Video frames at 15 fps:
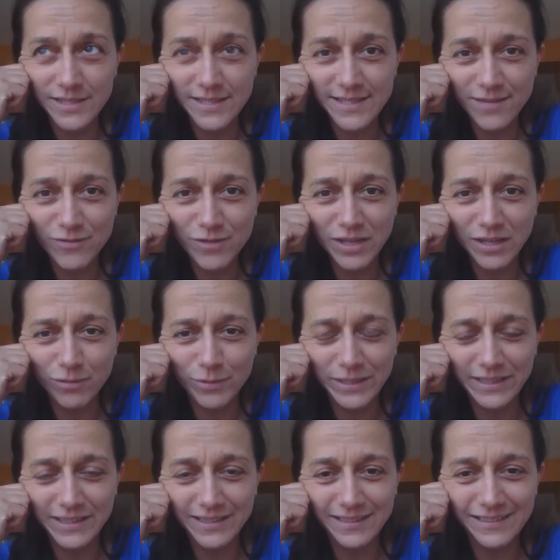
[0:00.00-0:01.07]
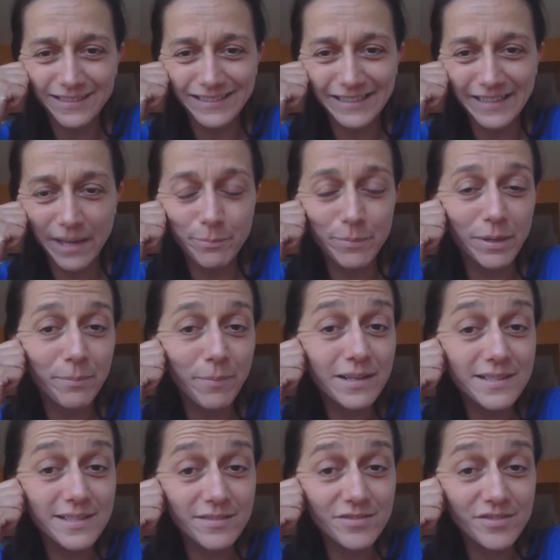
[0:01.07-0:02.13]
this evening with Hermann
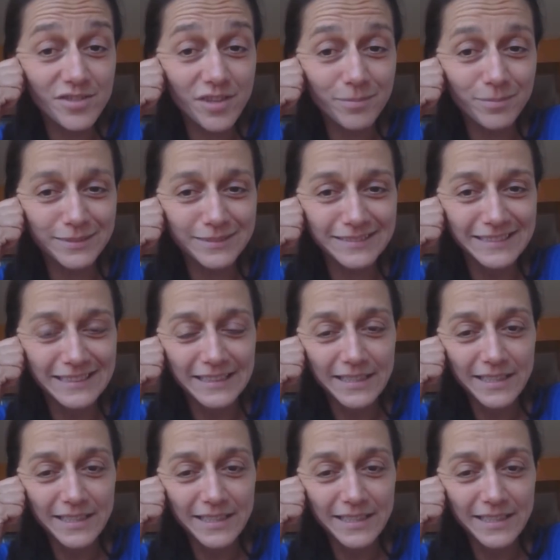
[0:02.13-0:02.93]
Max Ensemble.